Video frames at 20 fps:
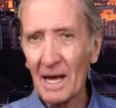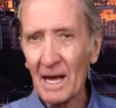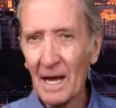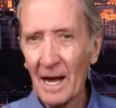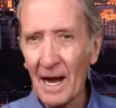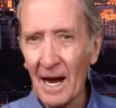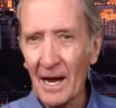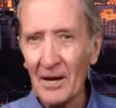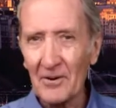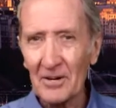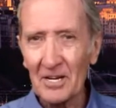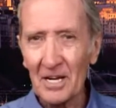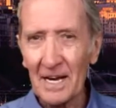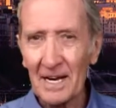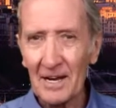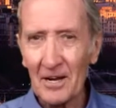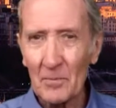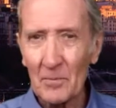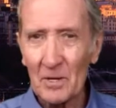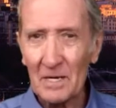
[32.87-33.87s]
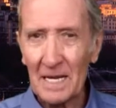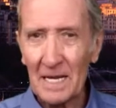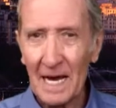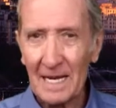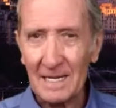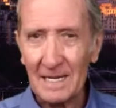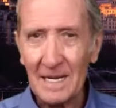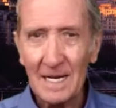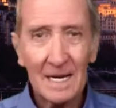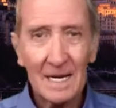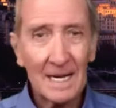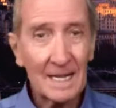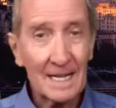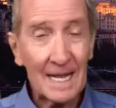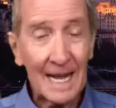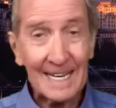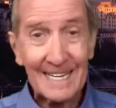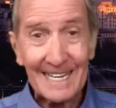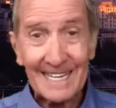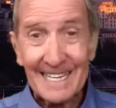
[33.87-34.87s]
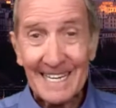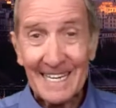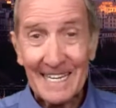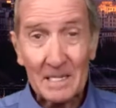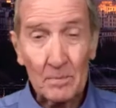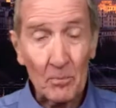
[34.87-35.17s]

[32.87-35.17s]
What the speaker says: How are you getting on with that? That needs